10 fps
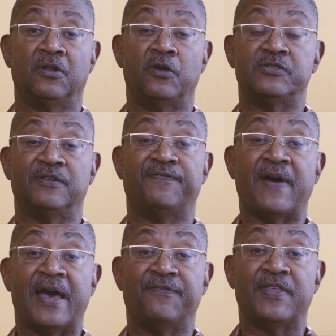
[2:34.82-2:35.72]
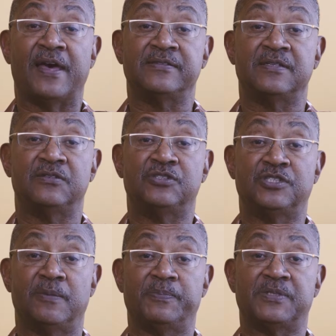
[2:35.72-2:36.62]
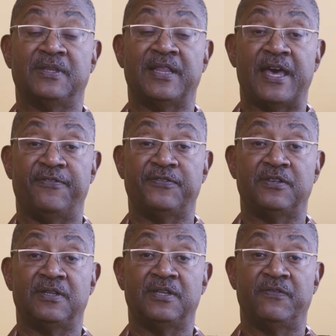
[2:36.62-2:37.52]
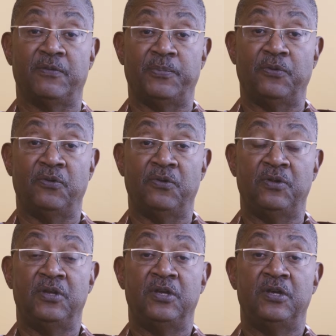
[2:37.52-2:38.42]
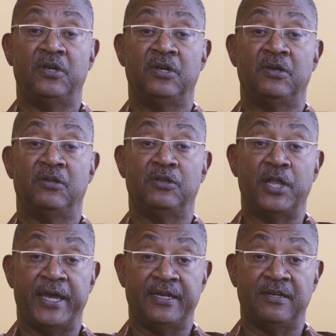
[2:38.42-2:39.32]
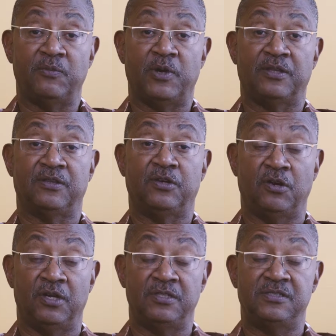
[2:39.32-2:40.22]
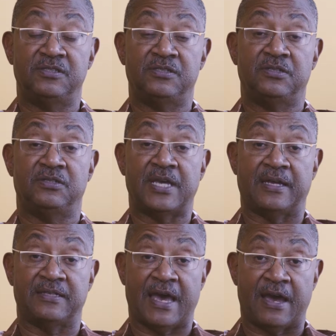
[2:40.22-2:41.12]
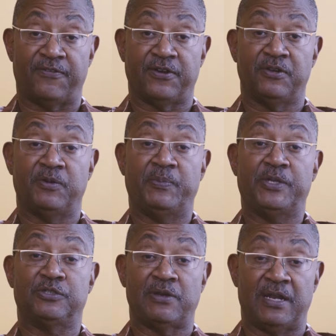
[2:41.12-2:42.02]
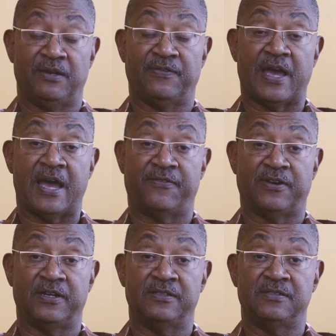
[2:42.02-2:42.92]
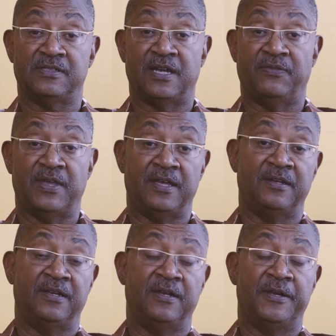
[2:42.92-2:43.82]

Close to 5,000 ships left Liverpool laden with goods to take to Africa, to be traded for Africans, and then